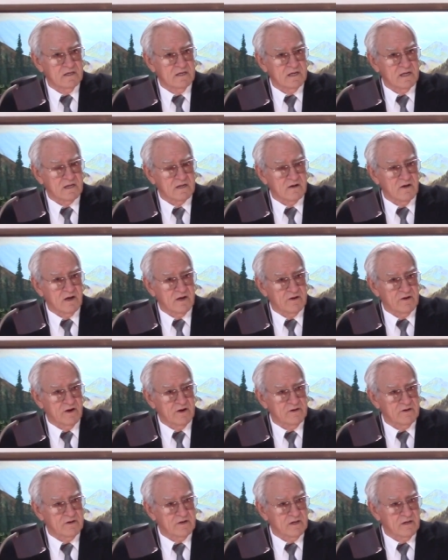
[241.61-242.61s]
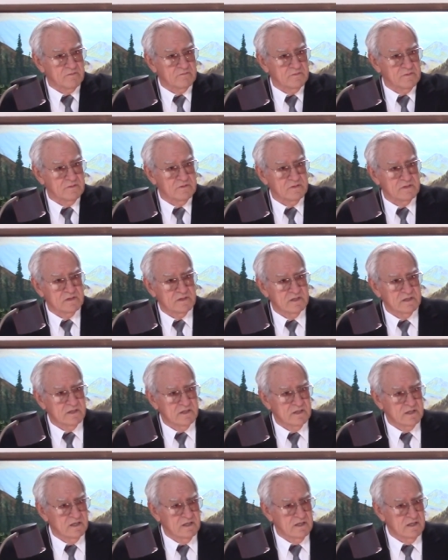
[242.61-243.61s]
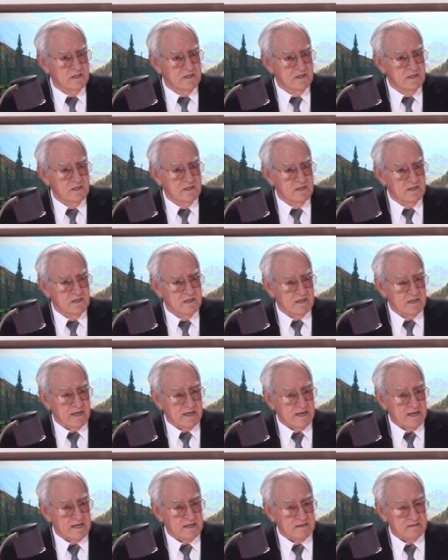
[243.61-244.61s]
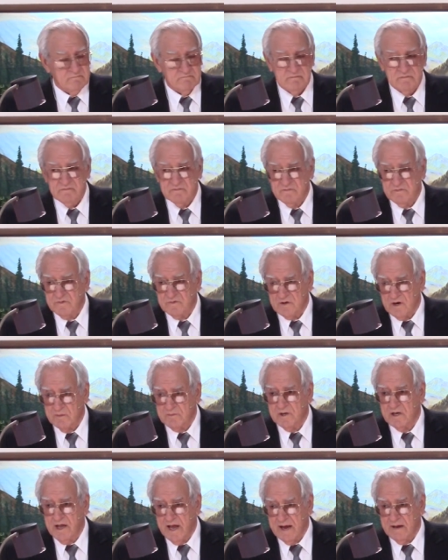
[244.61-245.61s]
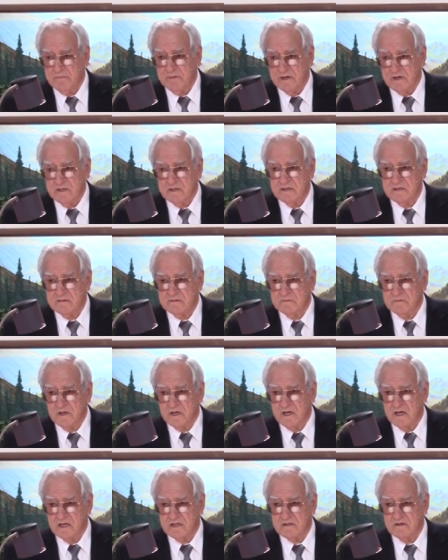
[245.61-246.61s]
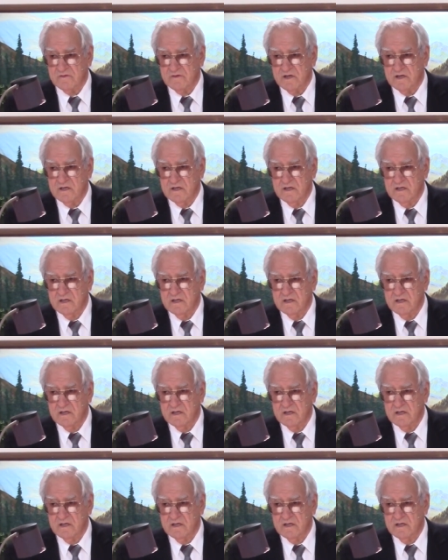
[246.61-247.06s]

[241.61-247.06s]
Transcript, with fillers: And God honored them. And trouble happened because of it.